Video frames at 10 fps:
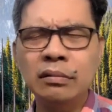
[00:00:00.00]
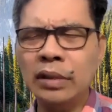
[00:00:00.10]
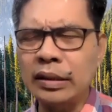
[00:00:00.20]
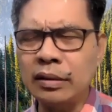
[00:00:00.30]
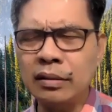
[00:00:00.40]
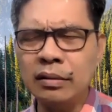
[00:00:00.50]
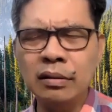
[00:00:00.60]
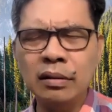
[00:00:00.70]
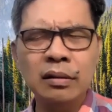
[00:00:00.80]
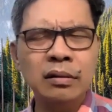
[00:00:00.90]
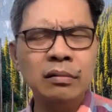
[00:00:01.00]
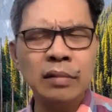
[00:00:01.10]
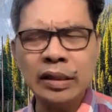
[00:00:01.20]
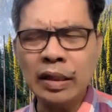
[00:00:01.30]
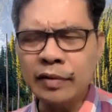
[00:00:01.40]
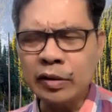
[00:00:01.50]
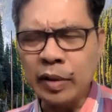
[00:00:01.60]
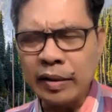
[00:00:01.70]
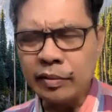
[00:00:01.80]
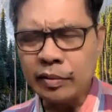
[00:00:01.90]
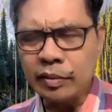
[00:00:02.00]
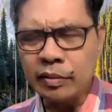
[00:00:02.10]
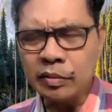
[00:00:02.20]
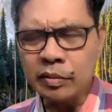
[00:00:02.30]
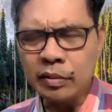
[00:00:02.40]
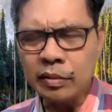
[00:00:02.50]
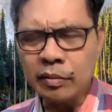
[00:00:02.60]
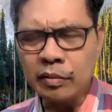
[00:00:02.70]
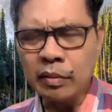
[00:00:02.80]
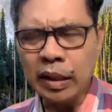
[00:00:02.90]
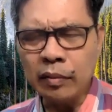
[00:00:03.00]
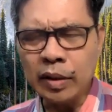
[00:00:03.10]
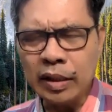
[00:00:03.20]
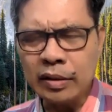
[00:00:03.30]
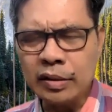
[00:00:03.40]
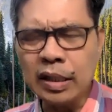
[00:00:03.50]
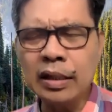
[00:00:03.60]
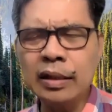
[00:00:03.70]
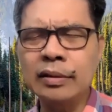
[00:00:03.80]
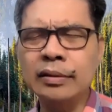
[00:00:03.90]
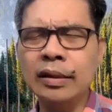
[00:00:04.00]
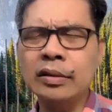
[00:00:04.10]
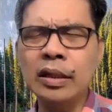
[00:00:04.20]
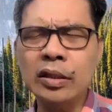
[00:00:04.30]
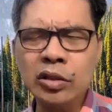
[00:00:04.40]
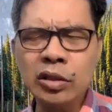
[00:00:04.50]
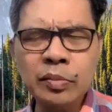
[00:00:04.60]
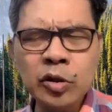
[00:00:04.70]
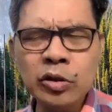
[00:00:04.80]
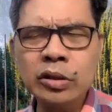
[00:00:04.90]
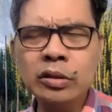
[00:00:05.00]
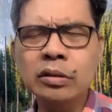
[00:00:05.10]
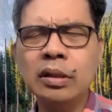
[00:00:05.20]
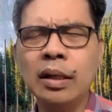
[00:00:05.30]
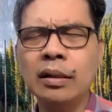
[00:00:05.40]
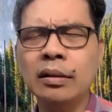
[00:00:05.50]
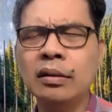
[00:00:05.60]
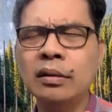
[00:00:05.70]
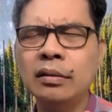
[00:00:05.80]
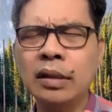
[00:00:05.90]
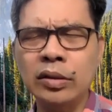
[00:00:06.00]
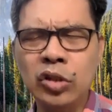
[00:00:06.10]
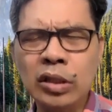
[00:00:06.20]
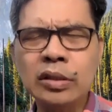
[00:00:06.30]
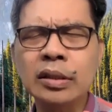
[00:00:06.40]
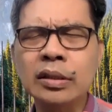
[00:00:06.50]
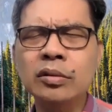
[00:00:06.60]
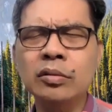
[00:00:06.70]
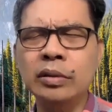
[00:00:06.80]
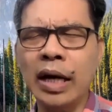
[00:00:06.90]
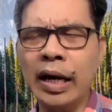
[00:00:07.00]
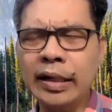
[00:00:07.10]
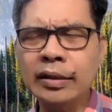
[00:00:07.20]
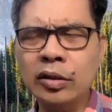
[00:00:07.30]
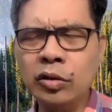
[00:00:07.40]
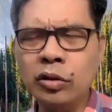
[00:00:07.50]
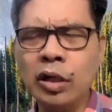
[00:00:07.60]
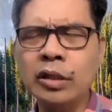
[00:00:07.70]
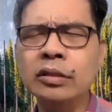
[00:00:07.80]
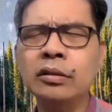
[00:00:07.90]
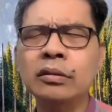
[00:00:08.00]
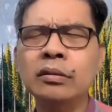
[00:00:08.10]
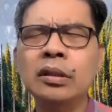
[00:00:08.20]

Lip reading: that whatever we see in the scriptures, that Jesus who died at the cross,